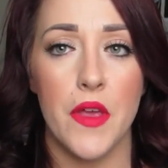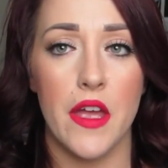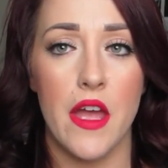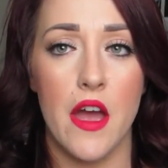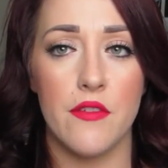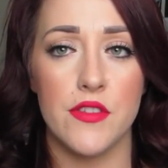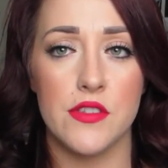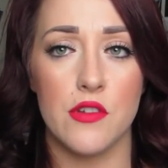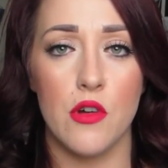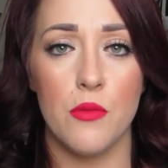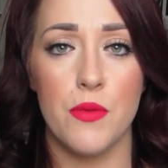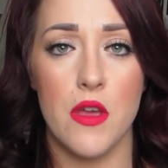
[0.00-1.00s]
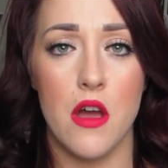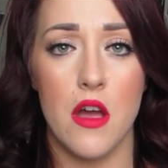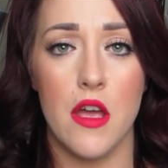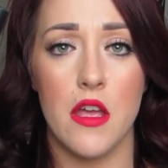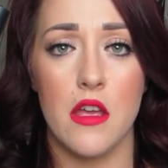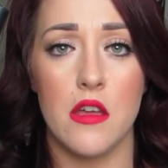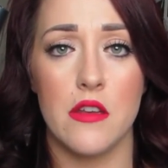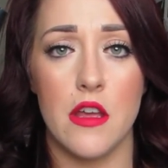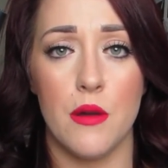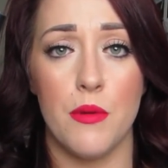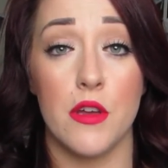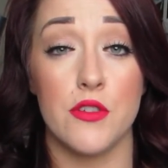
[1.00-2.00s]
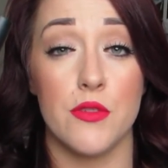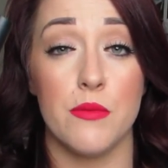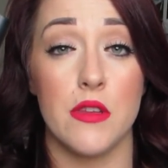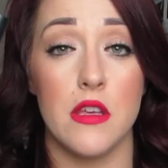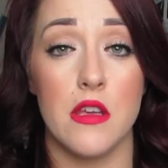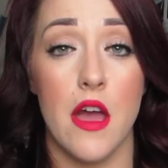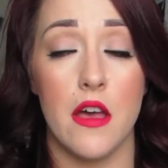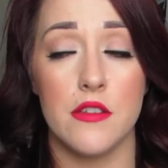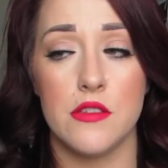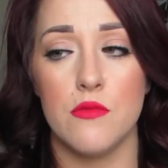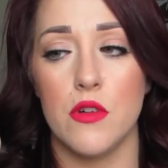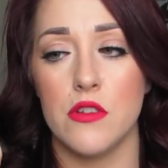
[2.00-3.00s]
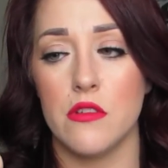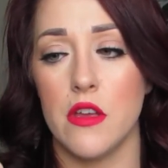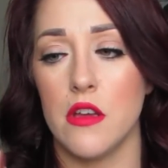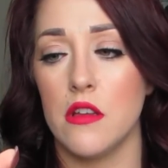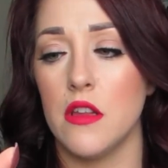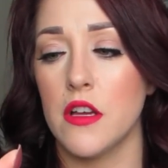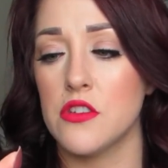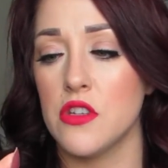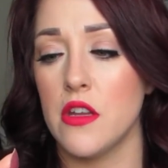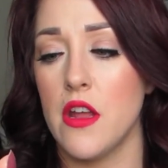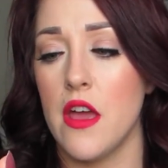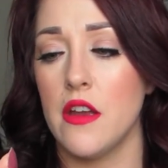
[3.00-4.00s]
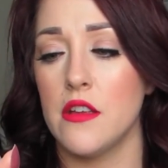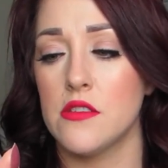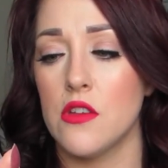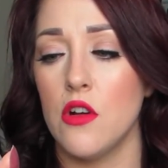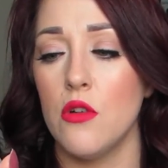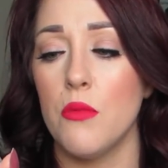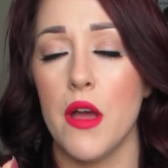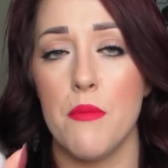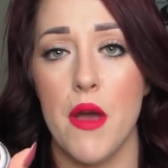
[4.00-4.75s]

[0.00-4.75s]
I have this OPI nail polish from the Alice in Wonderland collection and it's Oh My